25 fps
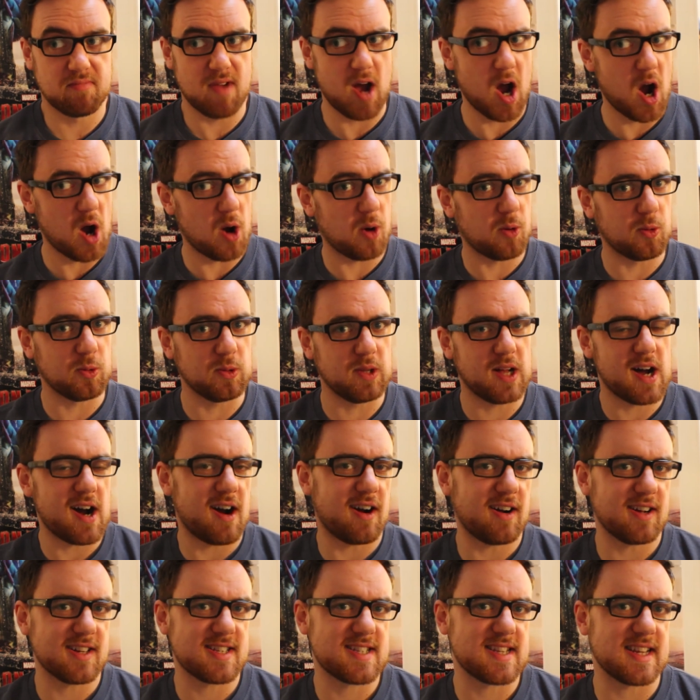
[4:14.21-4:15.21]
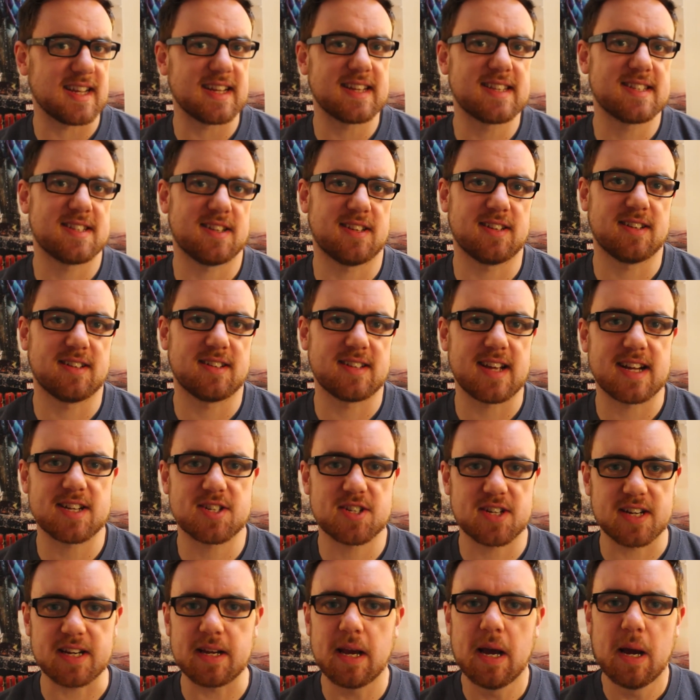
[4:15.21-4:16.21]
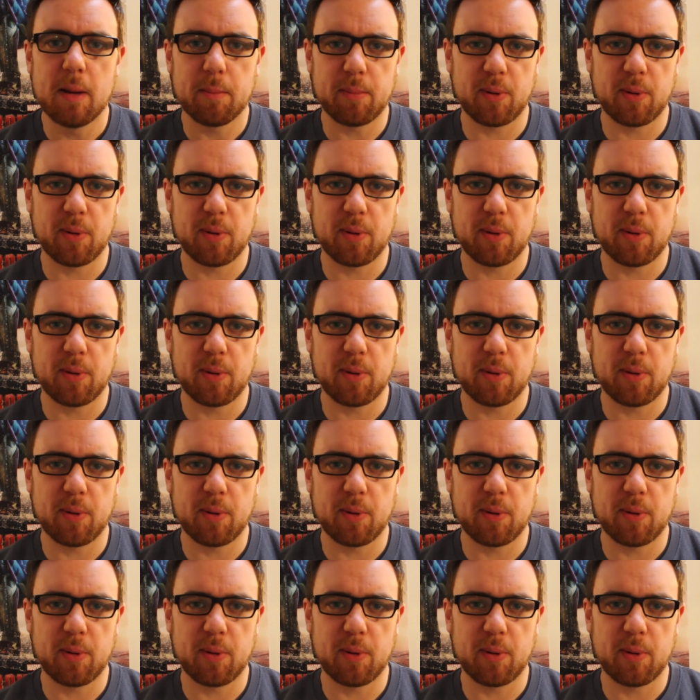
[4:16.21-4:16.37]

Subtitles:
whole-arse it and actually